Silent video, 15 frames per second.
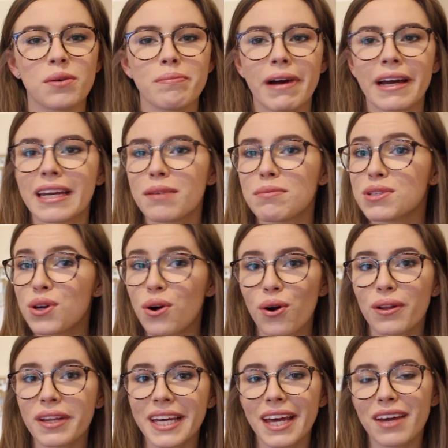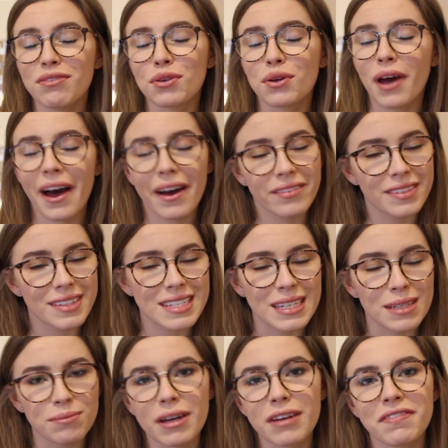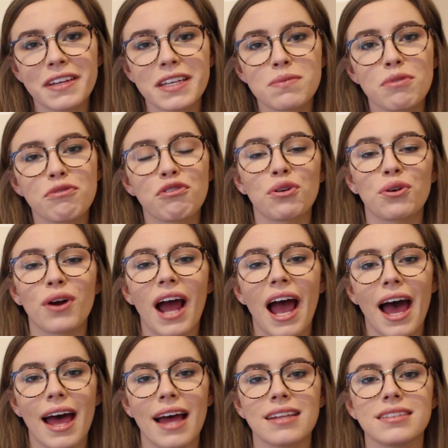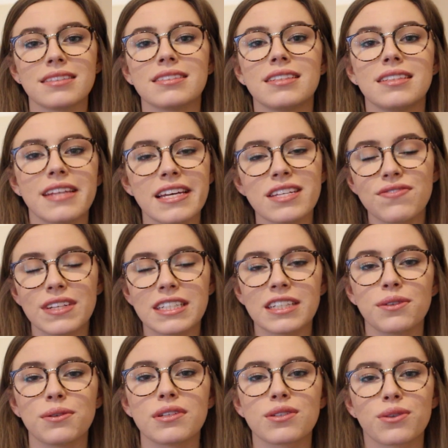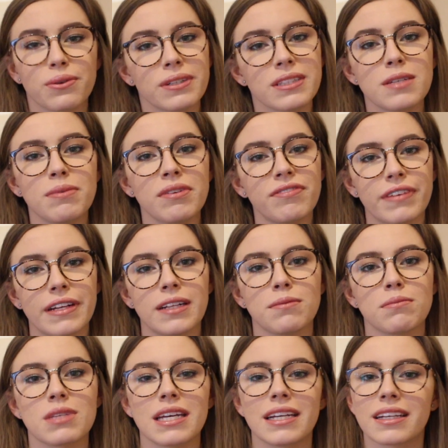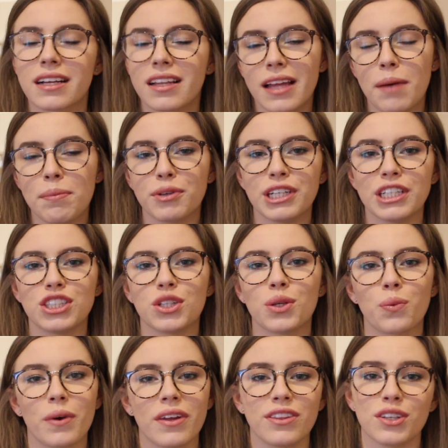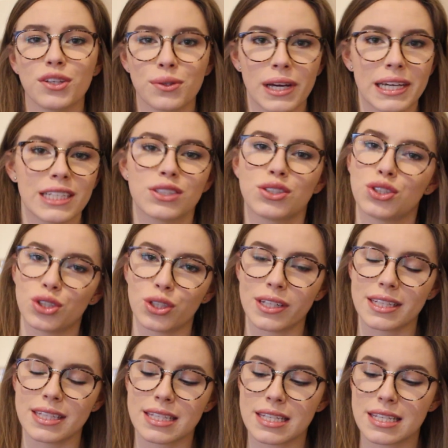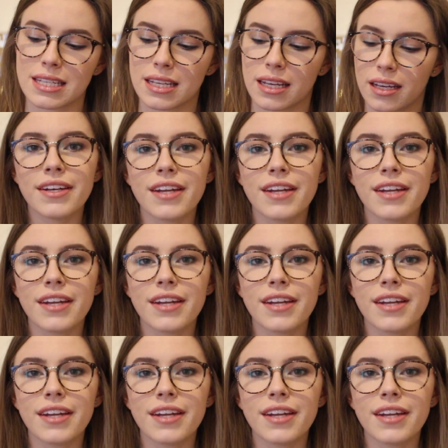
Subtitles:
My name is Holly if you haven't seen my face before, and today's video is going to be filmed in collaboration with Unite students.